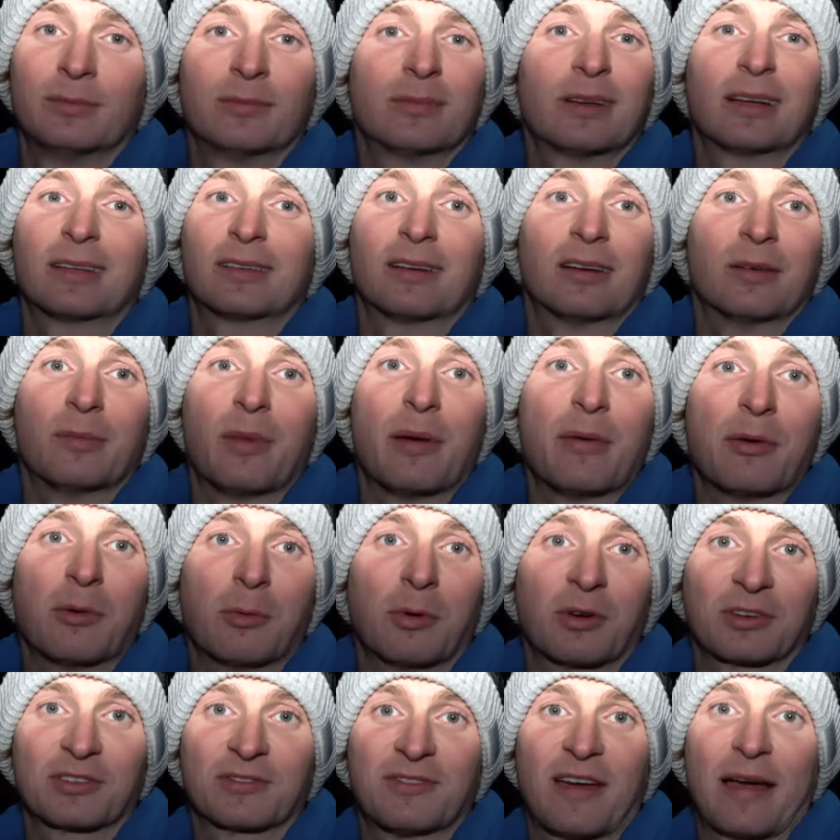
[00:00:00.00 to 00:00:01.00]
I don't know, maybe
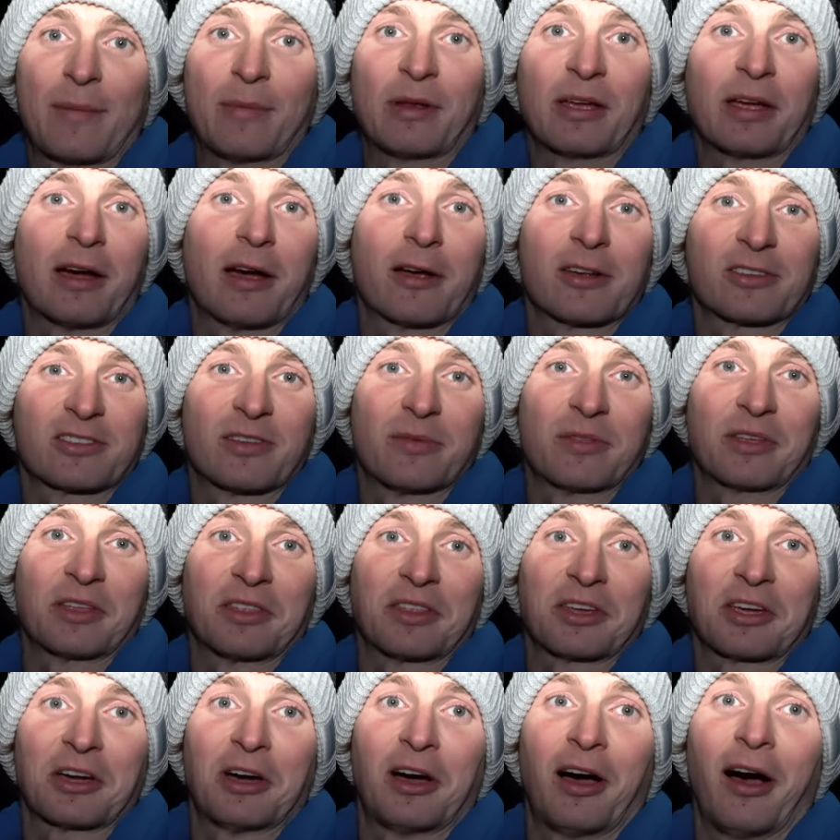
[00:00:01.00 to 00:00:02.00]
watch Family Guy or something in
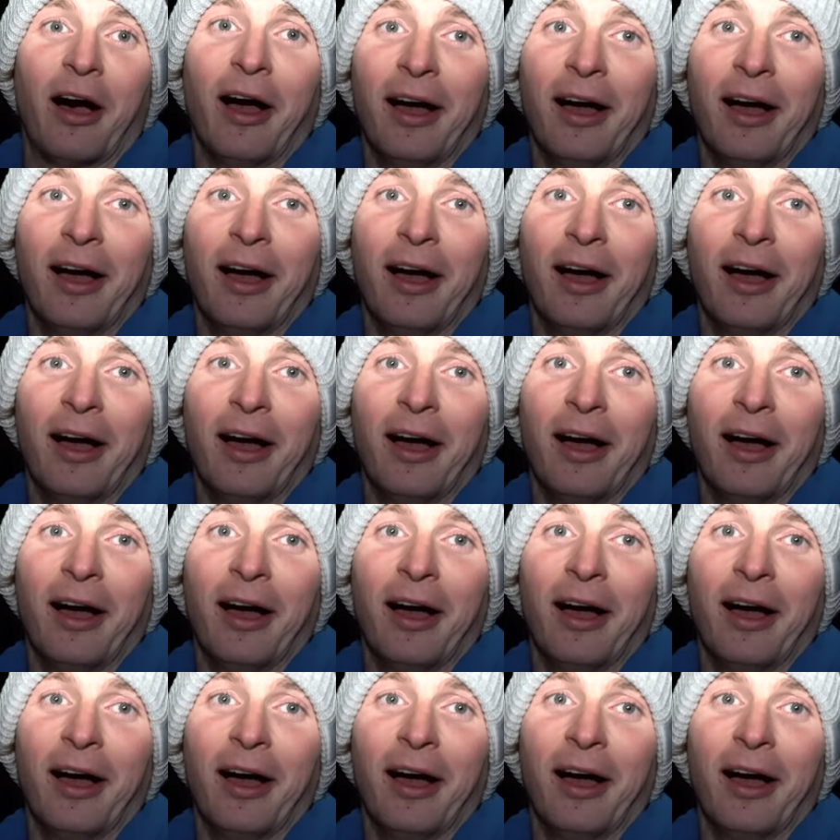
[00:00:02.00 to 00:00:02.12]
the car